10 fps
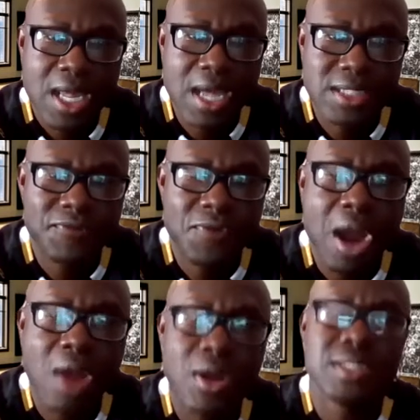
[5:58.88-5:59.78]
as
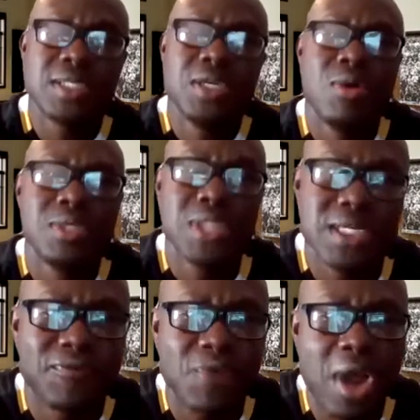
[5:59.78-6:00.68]
far
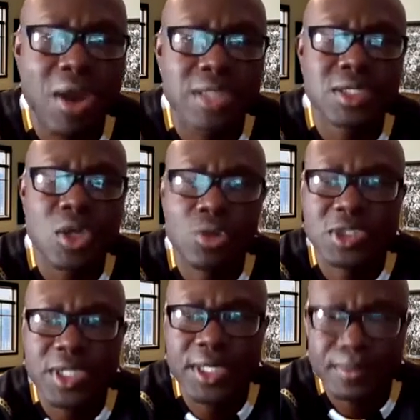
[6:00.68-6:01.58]
as
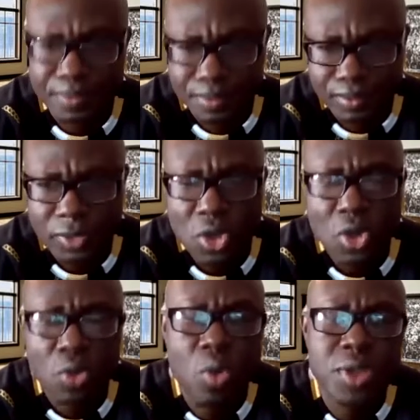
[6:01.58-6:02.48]
coaching,
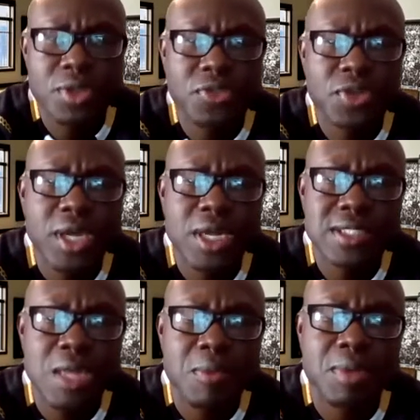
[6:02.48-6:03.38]
what do you think are
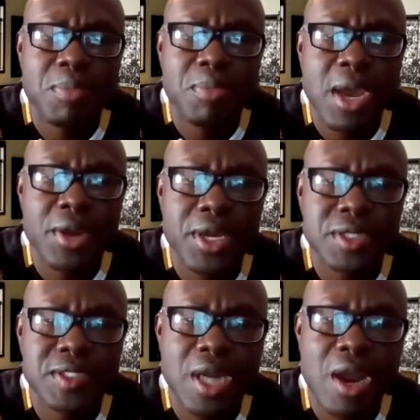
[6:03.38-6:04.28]
some of the
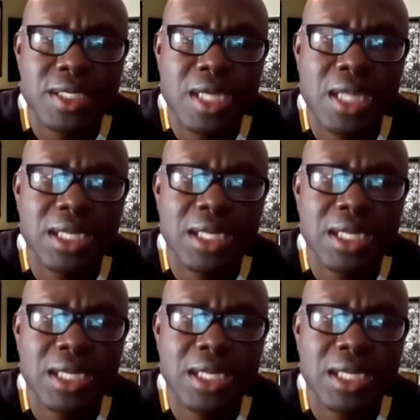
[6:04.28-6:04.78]
barriers that our young